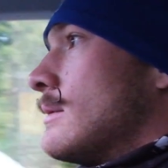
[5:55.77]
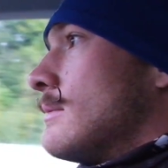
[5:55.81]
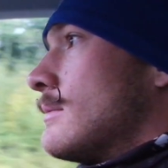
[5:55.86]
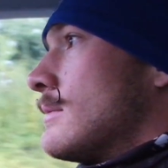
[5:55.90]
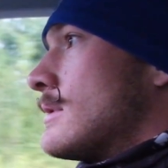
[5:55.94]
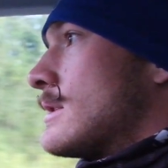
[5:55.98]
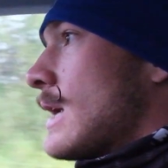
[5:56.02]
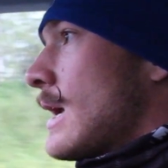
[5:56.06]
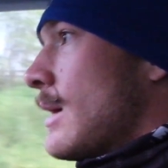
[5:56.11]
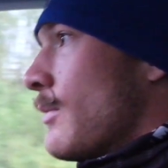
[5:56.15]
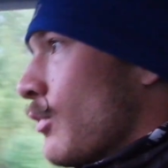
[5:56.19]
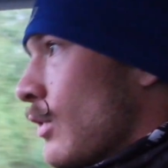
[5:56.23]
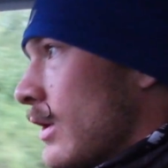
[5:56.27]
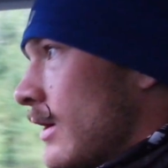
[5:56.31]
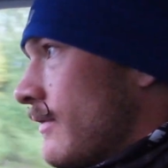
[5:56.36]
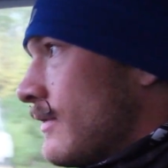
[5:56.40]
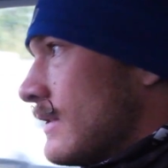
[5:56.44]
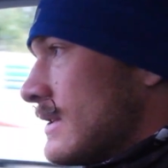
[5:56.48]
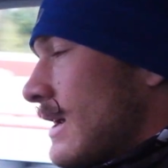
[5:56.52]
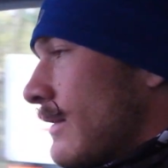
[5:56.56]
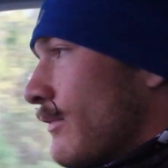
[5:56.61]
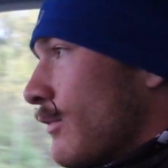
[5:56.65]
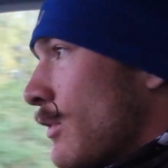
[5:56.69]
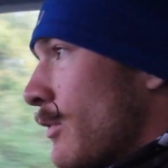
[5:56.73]
Same brief
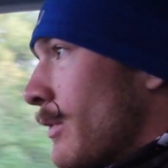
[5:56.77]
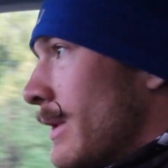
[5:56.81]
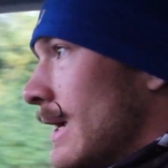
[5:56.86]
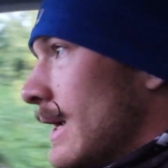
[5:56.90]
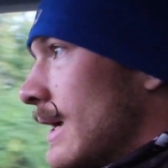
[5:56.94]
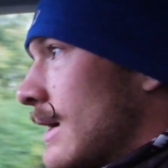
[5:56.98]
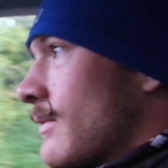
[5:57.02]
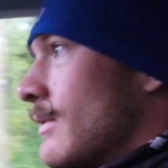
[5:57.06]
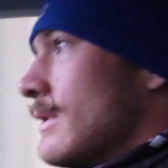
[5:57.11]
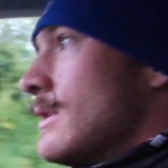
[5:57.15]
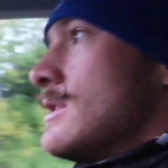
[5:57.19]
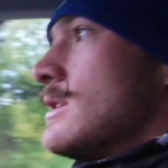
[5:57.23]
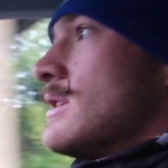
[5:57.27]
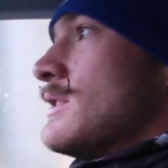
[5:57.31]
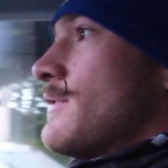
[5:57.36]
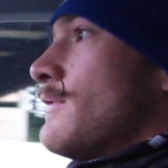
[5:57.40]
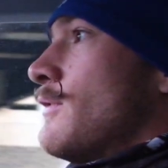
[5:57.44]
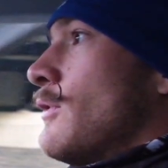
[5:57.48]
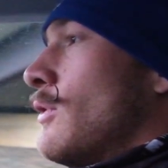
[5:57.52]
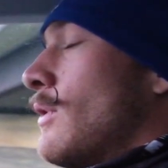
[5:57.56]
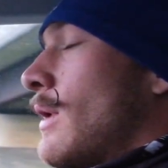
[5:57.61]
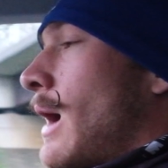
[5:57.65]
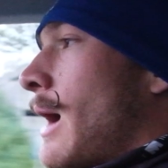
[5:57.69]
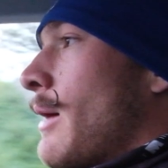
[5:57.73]
as every week, which is
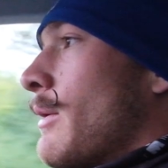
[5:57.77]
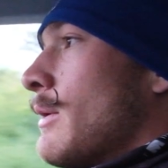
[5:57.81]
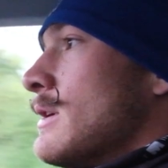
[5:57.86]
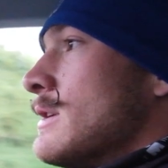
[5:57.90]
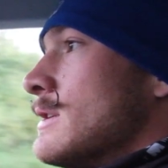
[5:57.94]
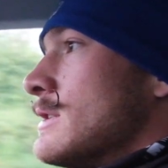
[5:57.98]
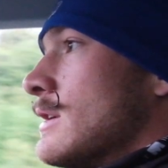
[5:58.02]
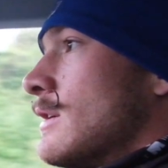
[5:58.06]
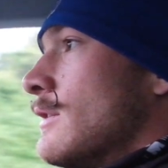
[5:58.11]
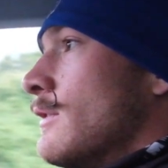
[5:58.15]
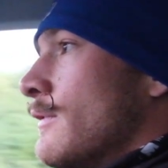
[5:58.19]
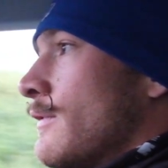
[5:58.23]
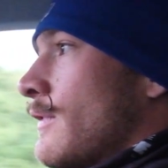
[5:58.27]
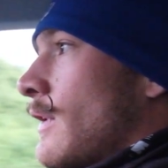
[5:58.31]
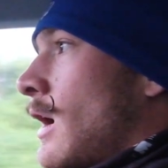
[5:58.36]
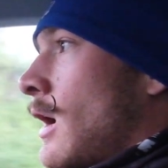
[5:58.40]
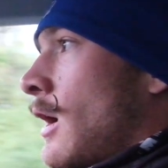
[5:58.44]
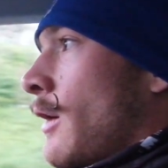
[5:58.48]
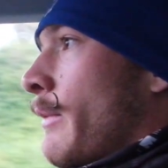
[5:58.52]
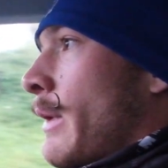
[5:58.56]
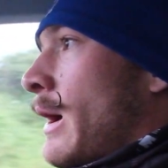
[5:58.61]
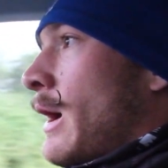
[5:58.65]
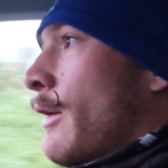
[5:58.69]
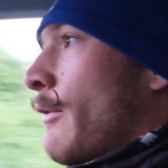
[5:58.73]
4 hours of
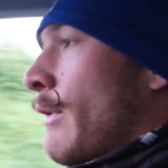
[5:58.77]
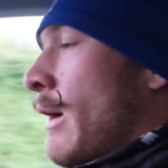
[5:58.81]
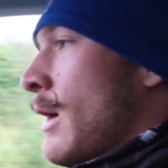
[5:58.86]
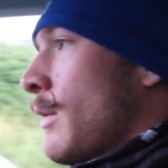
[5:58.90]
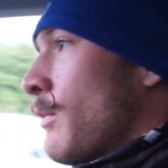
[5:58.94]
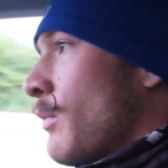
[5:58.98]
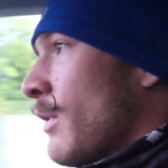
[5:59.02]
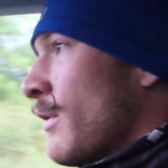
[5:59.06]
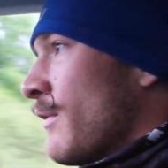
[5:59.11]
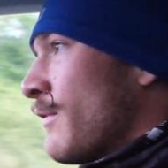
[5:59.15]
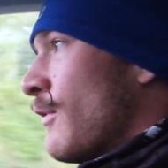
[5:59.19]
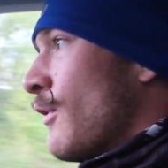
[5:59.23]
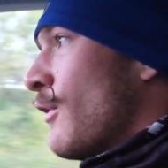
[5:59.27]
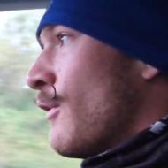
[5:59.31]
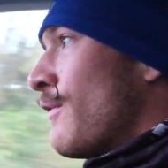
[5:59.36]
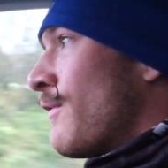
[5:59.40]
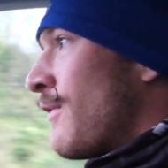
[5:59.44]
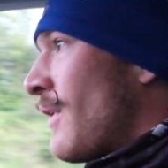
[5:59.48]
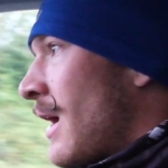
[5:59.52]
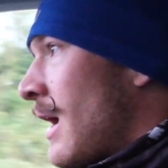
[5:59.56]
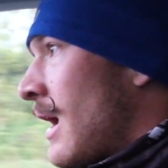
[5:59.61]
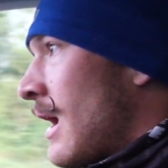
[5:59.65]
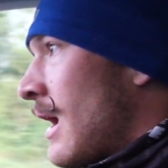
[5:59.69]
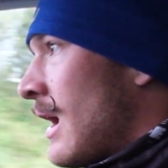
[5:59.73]
heart rate around
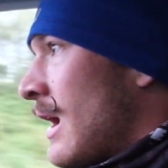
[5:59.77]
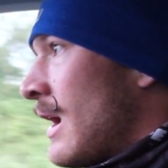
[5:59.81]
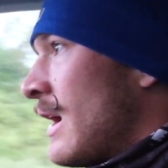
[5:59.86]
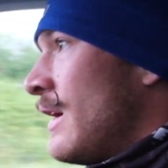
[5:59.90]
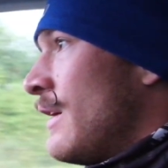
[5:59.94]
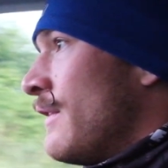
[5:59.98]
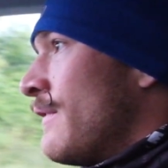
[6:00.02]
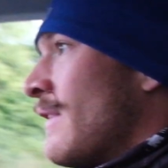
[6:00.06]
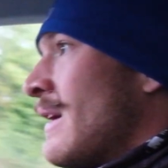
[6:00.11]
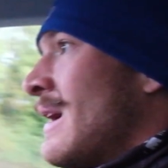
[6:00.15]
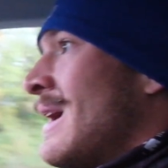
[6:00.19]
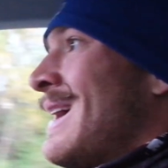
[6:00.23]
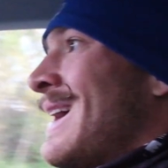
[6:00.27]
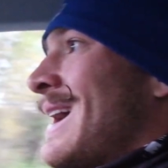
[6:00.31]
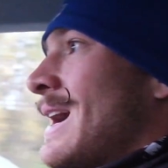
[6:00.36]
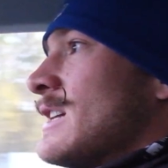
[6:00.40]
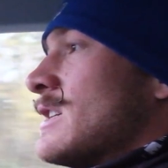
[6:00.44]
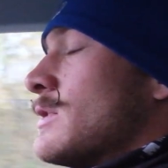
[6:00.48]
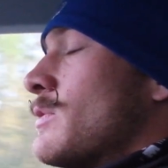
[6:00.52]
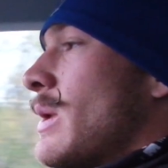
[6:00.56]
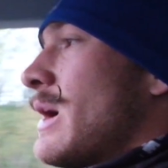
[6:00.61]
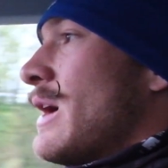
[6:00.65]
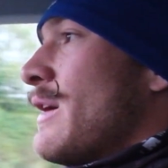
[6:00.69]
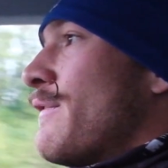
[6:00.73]
145 as
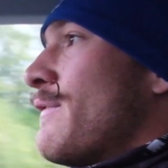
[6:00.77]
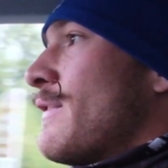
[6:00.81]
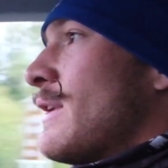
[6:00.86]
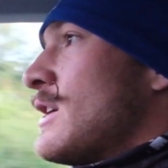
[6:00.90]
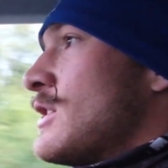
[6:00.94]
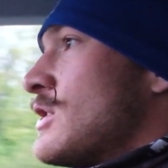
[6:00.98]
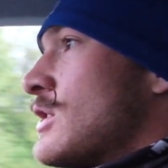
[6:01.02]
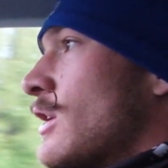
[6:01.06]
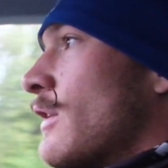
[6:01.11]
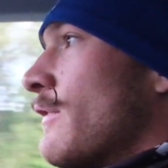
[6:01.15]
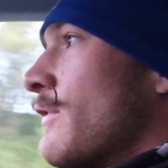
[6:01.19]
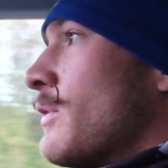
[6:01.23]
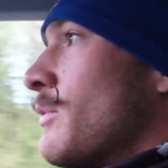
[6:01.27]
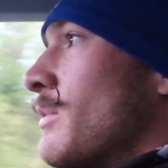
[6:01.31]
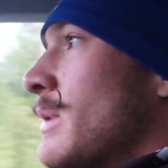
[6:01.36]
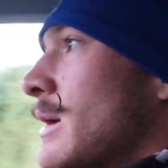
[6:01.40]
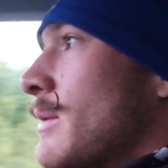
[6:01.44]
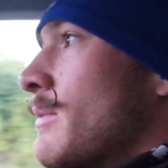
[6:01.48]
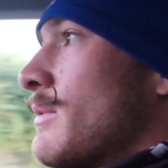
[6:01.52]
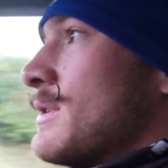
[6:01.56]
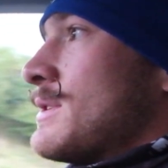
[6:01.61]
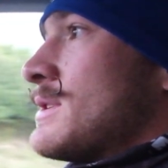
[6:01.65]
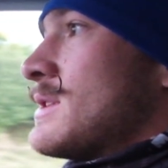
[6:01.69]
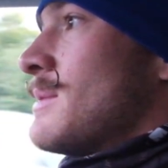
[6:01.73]
a way of finishing off the week
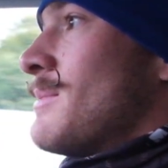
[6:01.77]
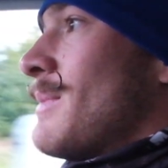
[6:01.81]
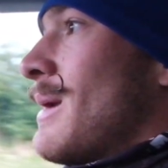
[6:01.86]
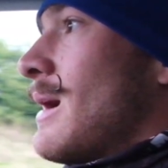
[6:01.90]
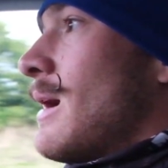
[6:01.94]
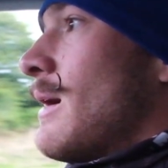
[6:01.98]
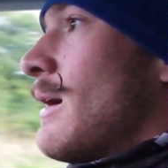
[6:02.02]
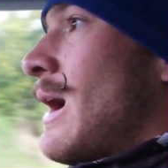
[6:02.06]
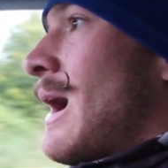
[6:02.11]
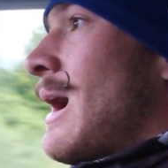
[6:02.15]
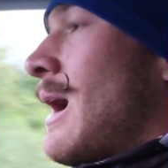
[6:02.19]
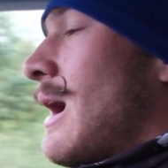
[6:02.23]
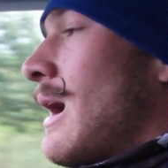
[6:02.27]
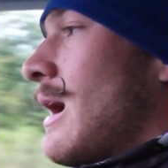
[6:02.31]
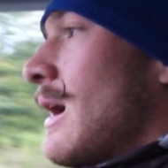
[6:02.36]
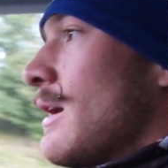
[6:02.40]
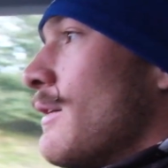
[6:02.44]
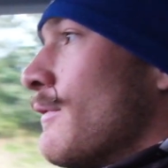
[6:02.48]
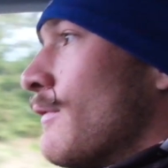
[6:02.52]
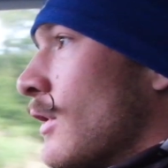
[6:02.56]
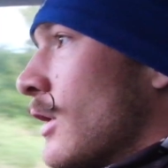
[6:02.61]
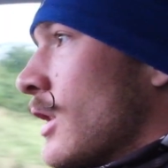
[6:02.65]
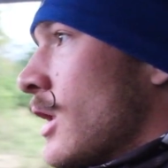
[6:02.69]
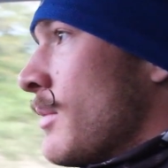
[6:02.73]
with some high
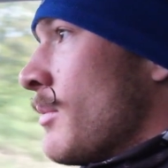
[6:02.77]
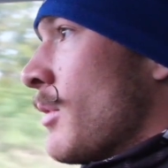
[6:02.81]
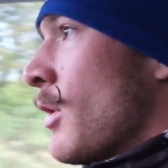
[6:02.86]
volume